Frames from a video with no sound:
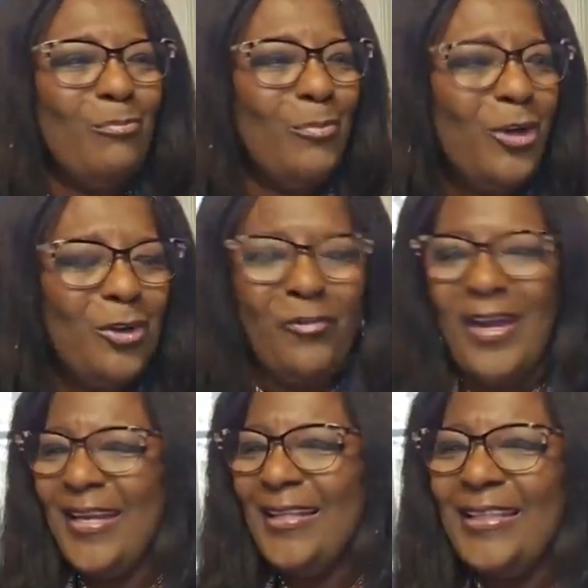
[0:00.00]

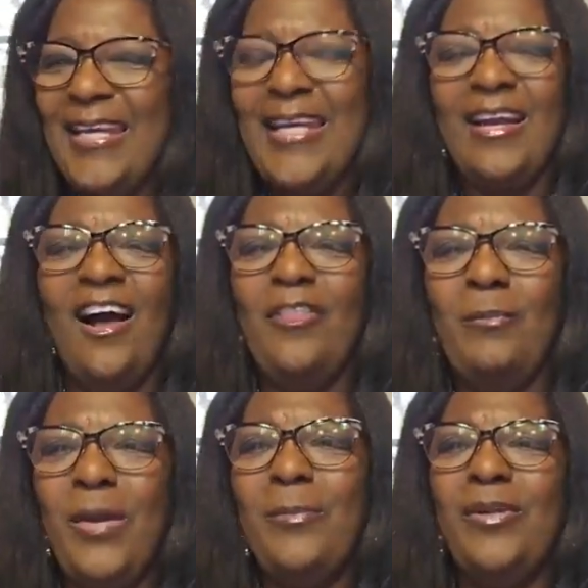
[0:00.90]
motivate and lead other
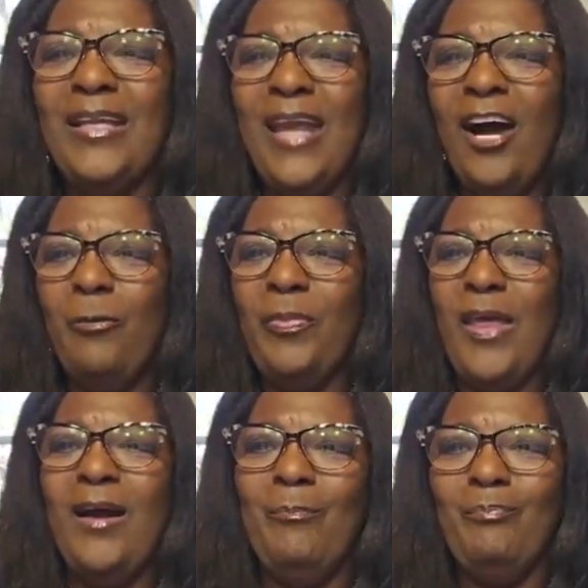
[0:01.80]
people and help
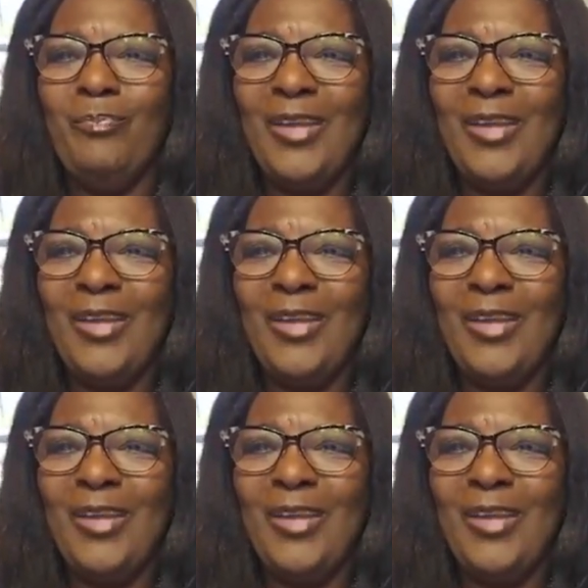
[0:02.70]
them.